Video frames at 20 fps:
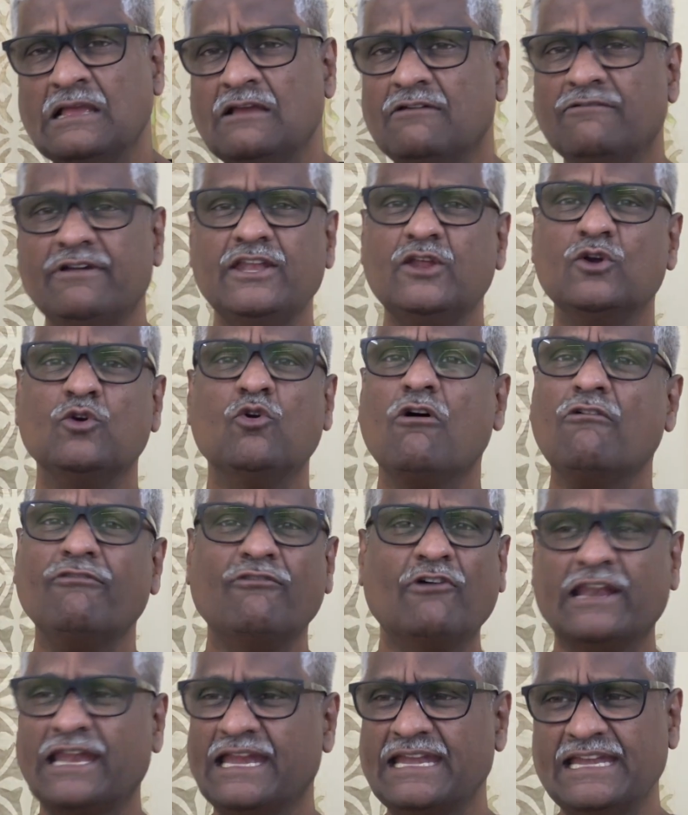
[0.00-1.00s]
When you go
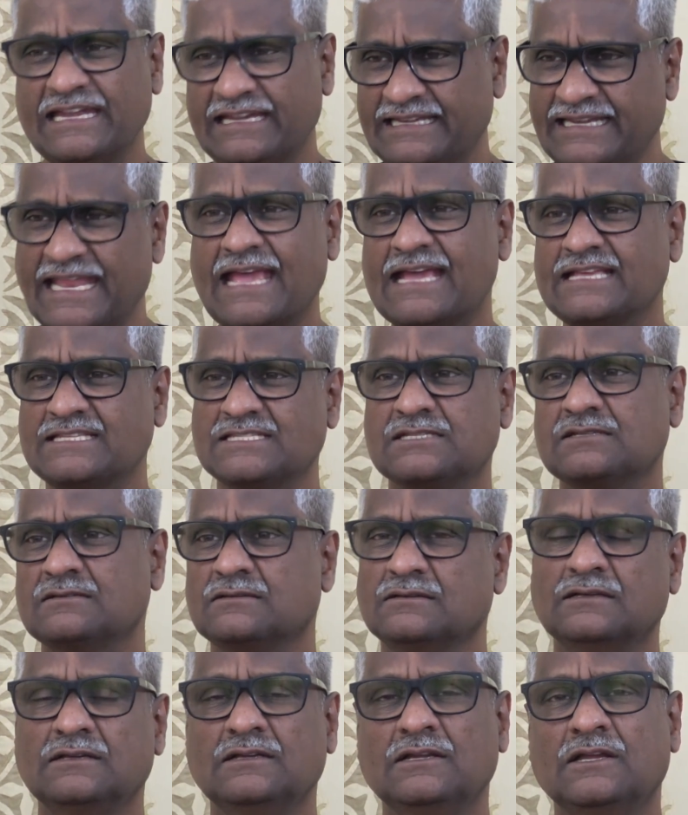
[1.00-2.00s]
for any test,
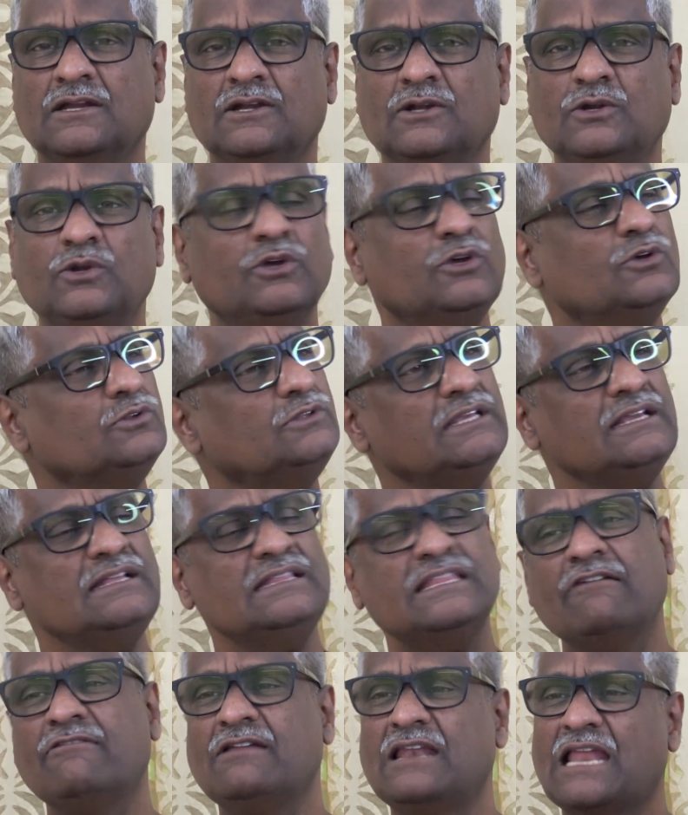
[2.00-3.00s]
do you think
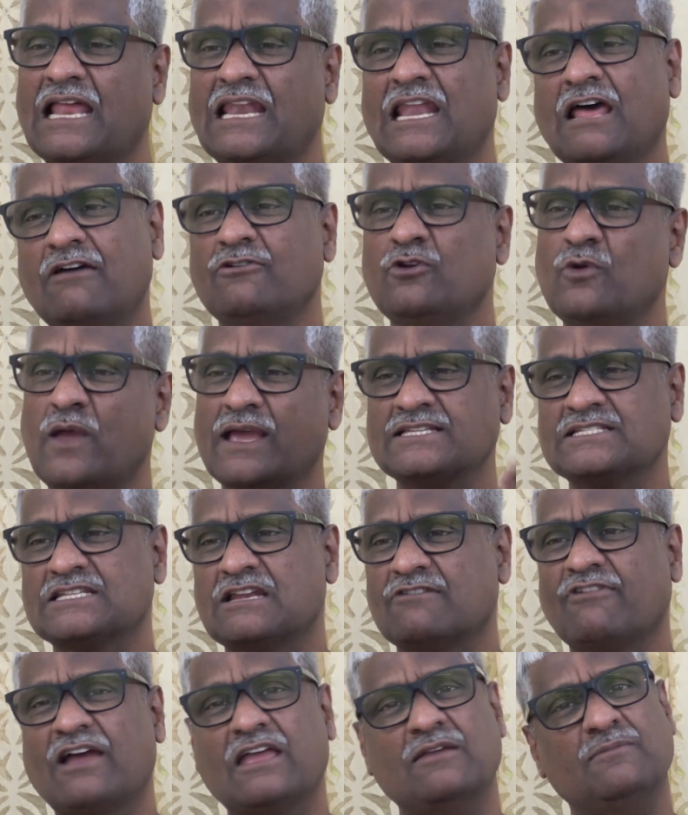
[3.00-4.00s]
they will allow you
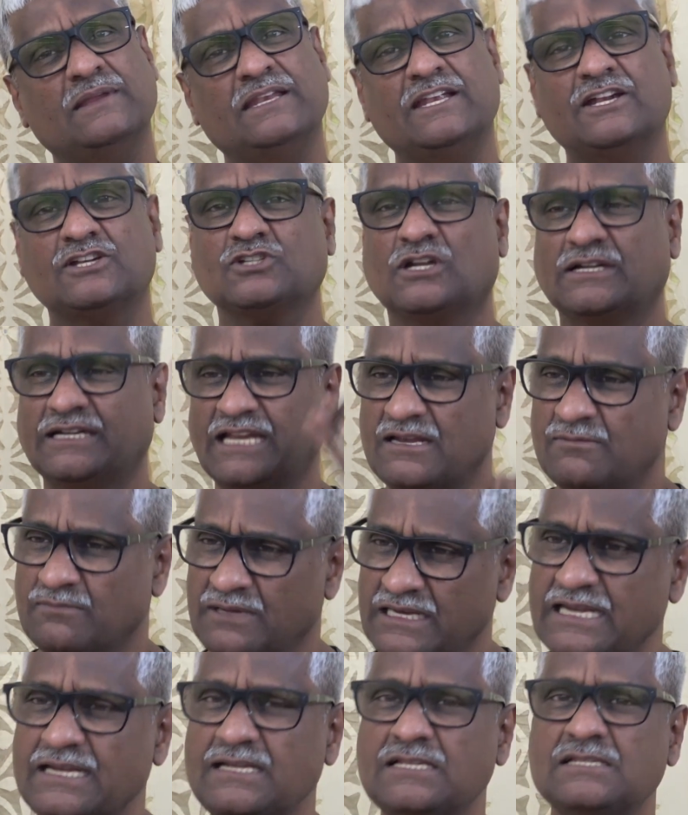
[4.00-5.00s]
extra 5 minutes or 10
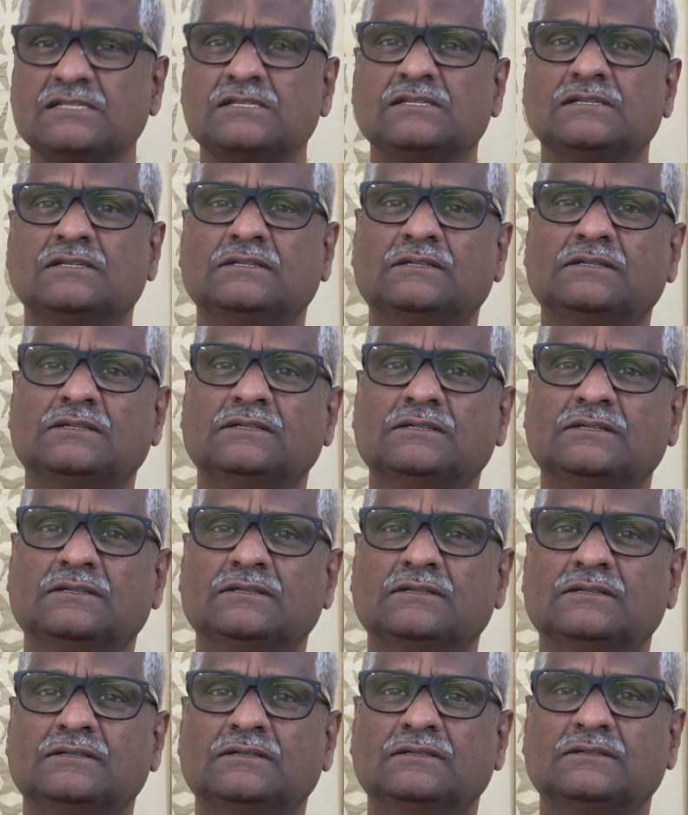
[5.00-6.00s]
minutes?
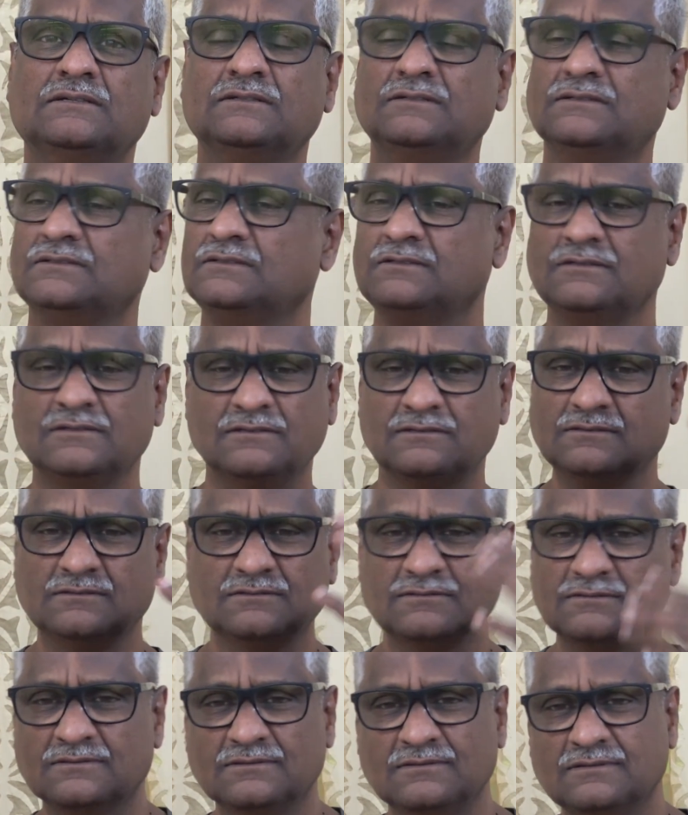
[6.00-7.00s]
No.
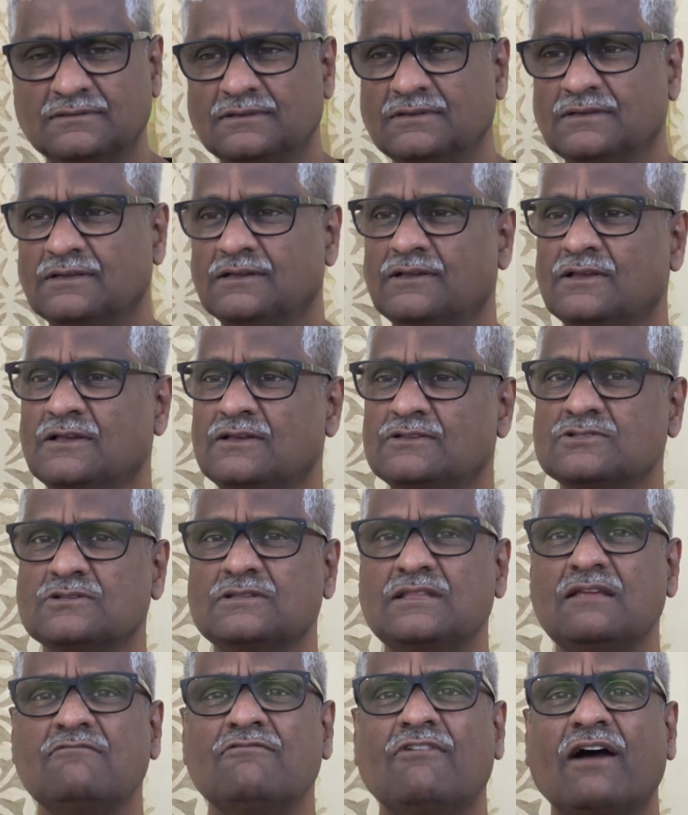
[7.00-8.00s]
So
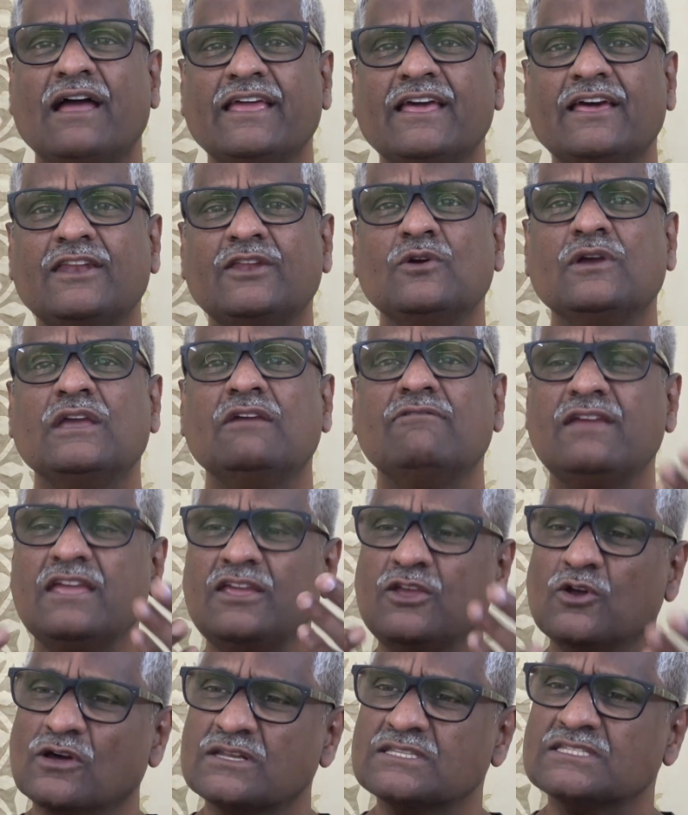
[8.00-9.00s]
then why are you giving
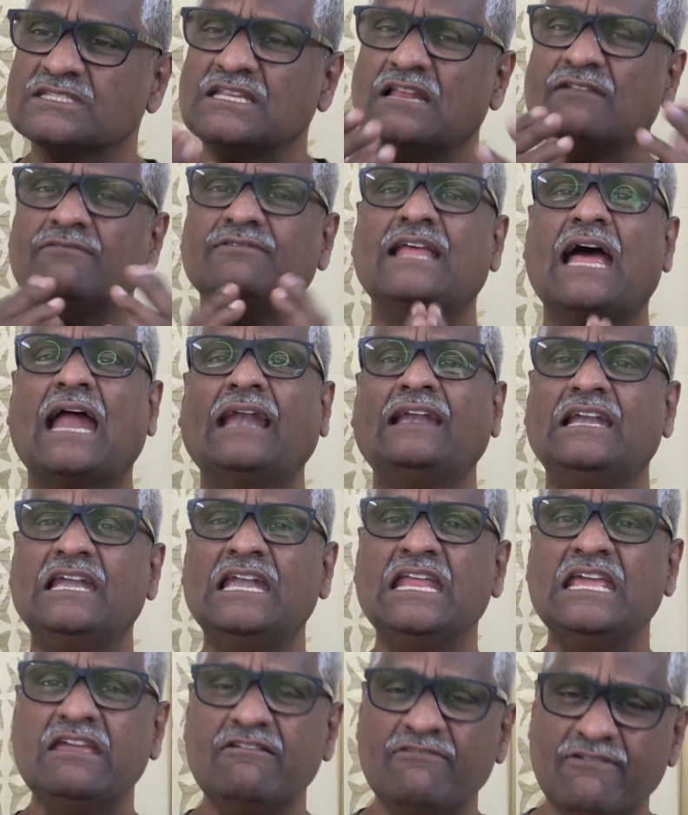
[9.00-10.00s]
yourself that
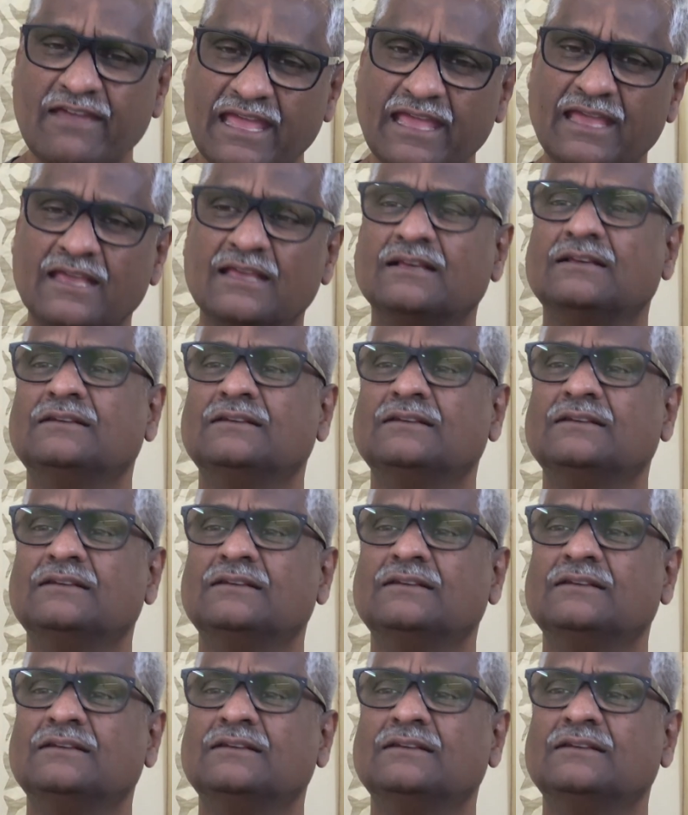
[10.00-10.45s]
leeway?